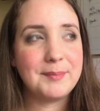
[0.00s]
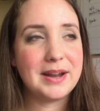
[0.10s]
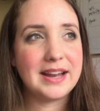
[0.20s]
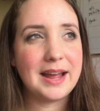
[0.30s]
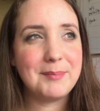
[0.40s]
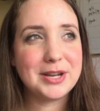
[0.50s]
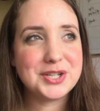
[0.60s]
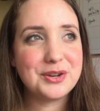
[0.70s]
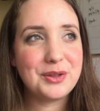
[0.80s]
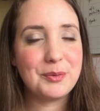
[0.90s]
I'm not
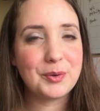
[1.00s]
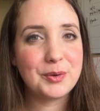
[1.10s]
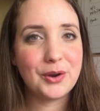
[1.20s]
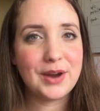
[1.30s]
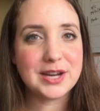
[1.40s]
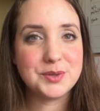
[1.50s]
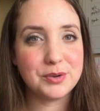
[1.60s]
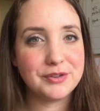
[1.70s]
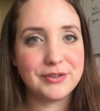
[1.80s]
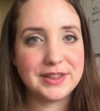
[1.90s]
sure the correct
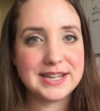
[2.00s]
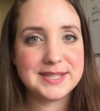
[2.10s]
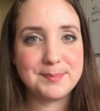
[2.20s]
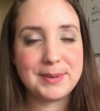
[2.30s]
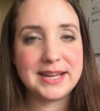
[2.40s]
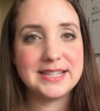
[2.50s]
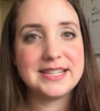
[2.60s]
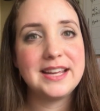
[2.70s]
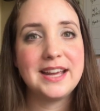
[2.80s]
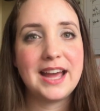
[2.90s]
word for this, but
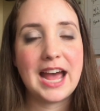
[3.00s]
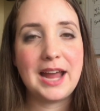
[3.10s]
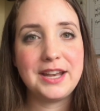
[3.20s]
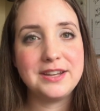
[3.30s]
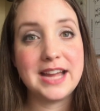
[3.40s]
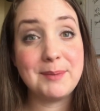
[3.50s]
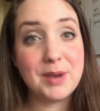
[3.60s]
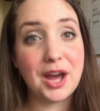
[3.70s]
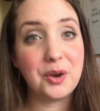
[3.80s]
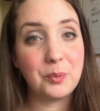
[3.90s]
I'm
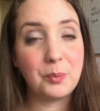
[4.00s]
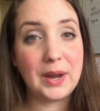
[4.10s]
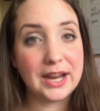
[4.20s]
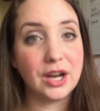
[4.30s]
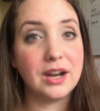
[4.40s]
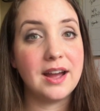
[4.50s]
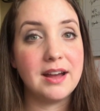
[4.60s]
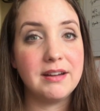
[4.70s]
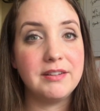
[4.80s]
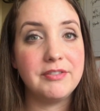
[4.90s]
not aware
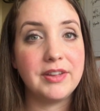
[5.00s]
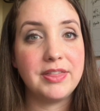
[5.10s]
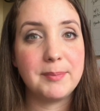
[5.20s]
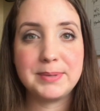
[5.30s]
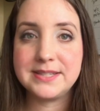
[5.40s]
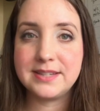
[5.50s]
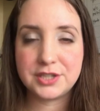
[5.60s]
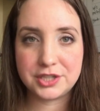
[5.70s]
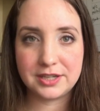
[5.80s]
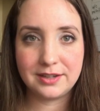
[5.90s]
of the
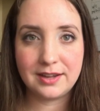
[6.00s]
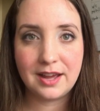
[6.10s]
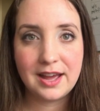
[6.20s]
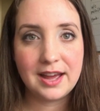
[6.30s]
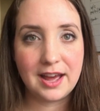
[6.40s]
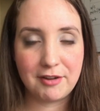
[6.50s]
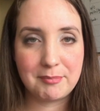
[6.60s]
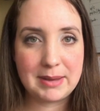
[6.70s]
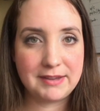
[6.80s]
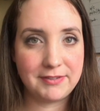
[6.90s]
position
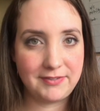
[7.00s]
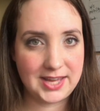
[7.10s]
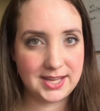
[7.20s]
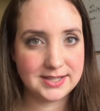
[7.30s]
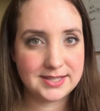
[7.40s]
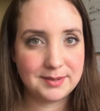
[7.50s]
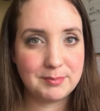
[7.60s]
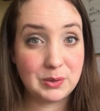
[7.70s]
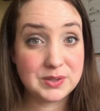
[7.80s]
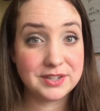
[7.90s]
of my feet
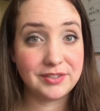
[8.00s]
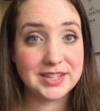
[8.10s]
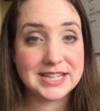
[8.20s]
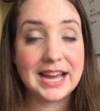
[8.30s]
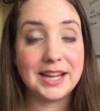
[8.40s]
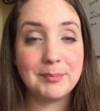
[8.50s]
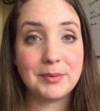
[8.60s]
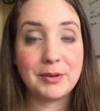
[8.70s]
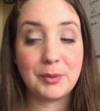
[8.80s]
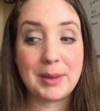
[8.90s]
most of the
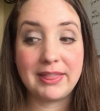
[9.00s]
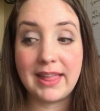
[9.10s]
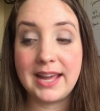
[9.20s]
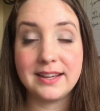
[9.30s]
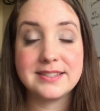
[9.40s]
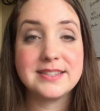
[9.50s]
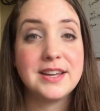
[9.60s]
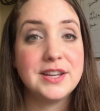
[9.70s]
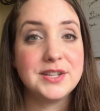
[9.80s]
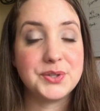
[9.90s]
time, or my legs.
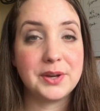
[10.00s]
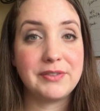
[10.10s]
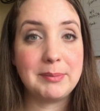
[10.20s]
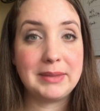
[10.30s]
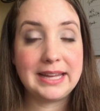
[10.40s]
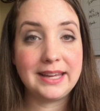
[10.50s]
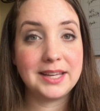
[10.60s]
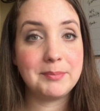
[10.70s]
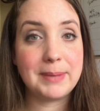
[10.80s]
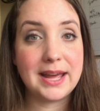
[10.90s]
So if I'm
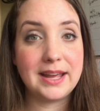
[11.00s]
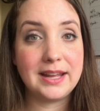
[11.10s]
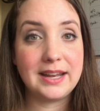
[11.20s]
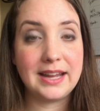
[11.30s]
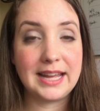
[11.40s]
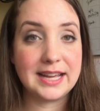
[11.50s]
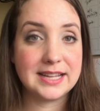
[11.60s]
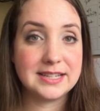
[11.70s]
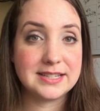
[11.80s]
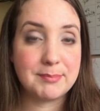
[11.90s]
laying in bed
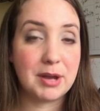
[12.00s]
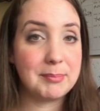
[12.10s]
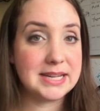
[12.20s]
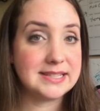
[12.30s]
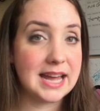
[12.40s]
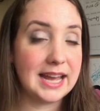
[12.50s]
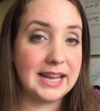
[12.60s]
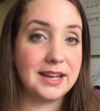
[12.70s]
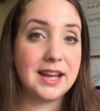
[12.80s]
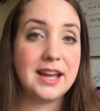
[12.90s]
and I'm on my
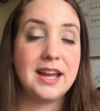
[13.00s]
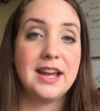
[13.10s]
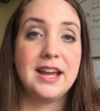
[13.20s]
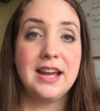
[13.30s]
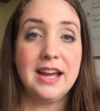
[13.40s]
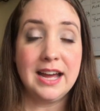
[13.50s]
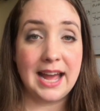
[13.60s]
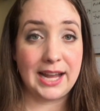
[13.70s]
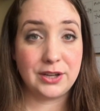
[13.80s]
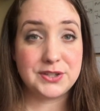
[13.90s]
side,
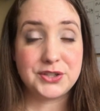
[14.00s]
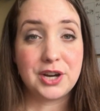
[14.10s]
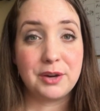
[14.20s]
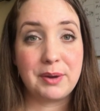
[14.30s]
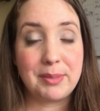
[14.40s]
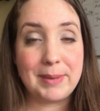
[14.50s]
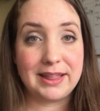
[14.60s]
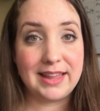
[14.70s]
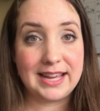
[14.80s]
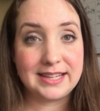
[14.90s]
I could start with
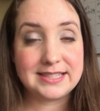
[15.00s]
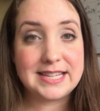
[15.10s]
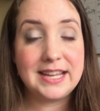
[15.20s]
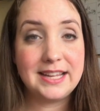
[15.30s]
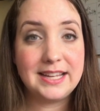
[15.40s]
my legs